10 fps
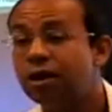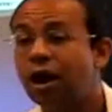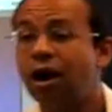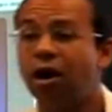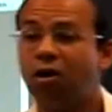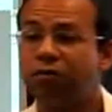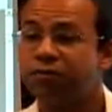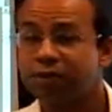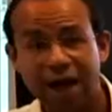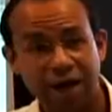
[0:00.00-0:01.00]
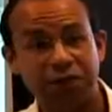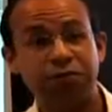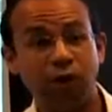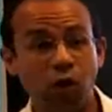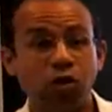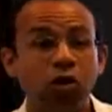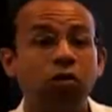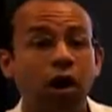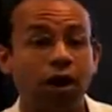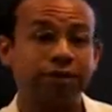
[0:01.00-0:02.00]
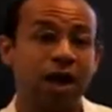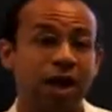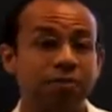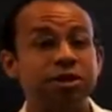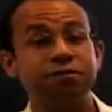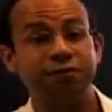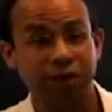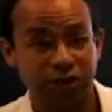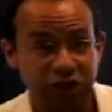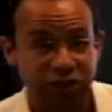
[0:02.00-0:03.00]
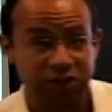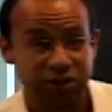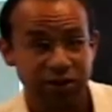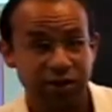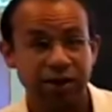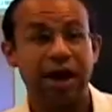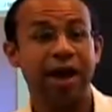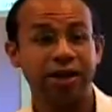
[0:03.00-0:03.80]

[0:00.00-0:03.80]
of kind of local autonomous villages and